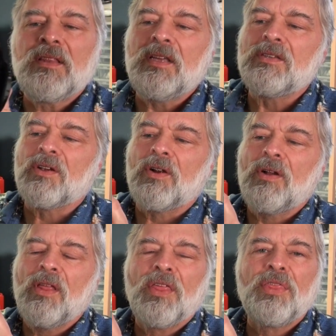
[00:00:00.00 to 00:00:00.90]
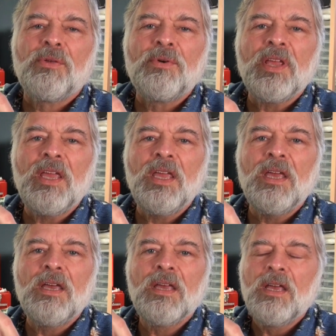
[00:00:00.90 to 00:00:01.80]
These are
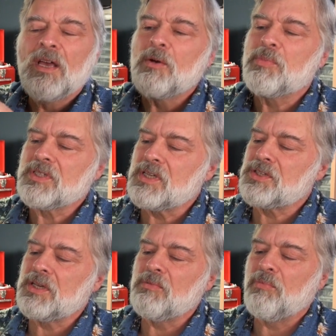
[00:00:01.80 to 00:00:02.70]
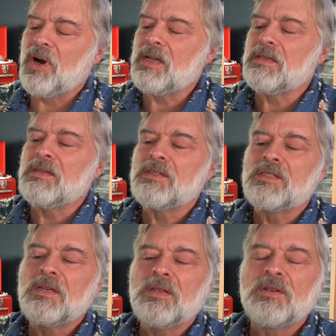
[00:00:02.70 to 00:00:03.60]
three position
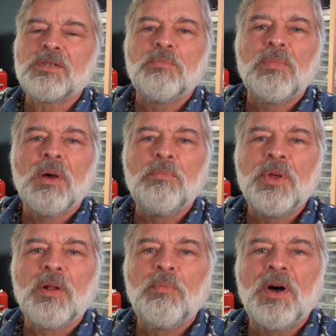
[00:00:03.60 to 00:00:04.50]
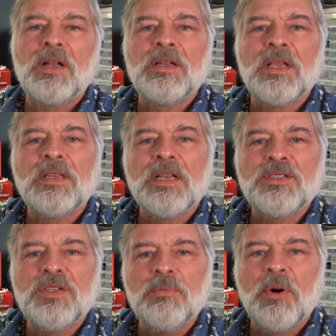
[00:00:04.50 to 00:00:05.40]
buttons. There's a, a, middle button and
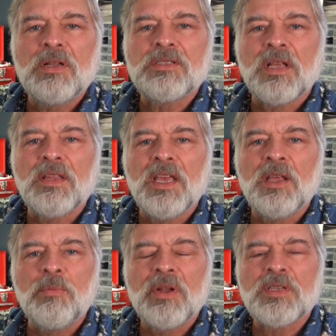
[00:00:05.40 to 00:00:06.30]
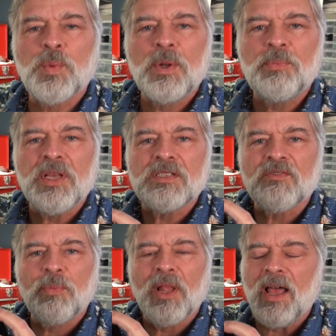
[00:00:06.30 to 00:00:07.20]
then two buttons on the end, but it's one piece
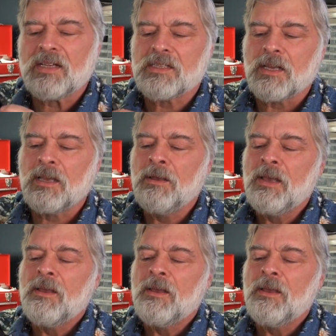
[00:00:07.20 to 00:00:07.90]
of plastic.